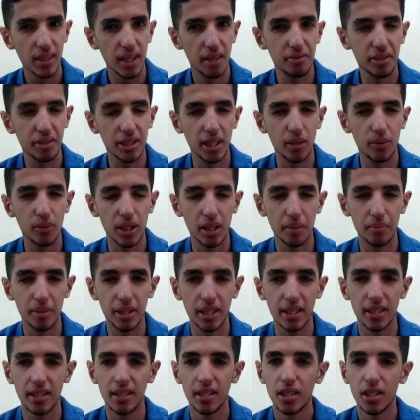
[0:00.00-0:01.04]
If you get what I
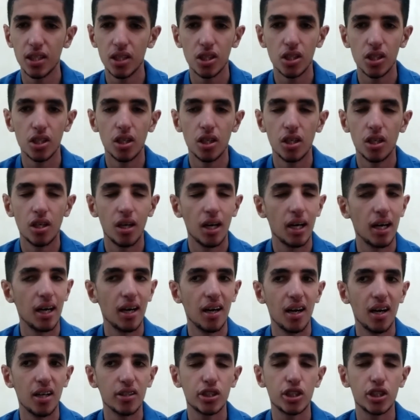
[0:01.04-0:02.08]
mean.
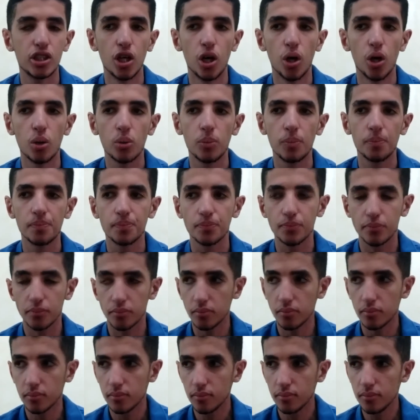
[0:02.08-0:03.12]
So
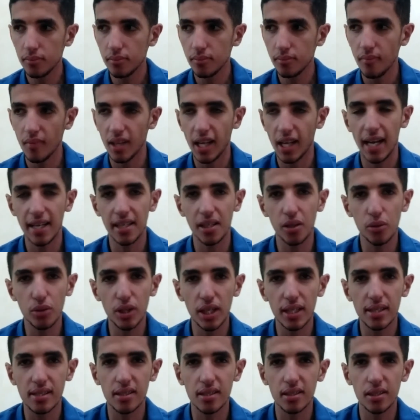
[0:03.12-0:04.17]
I know
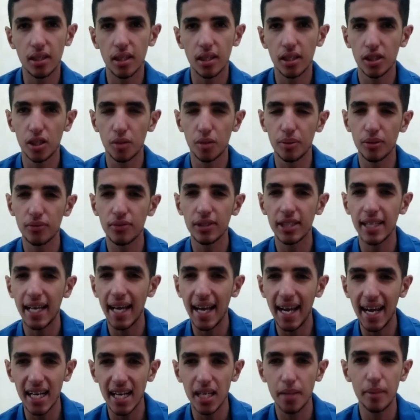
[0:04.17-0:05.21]
that's a little bit of an
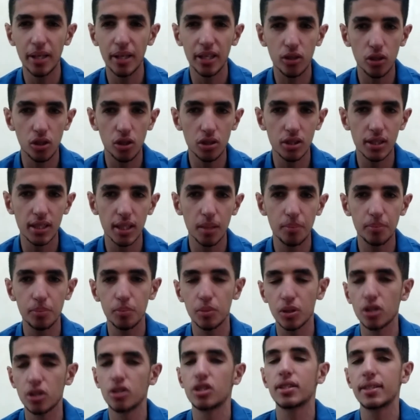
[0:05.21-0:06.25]
anime concept,
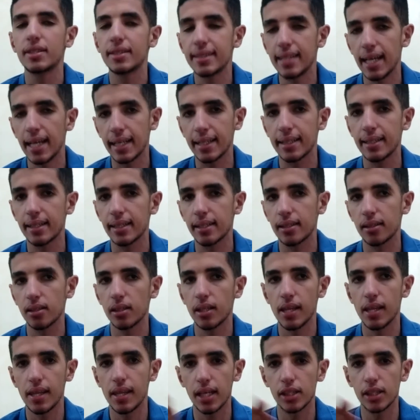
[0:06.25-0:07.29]
because
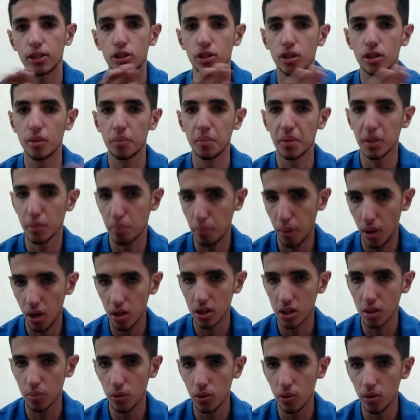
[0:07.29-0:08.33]
technically that shouldn't be
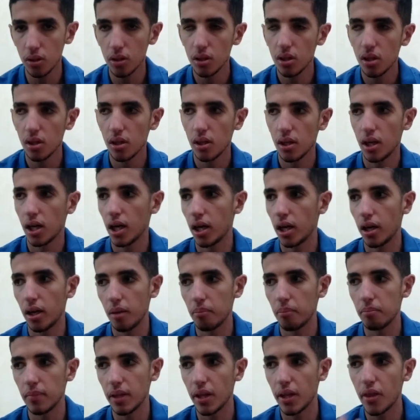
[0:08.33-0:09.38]
possible. A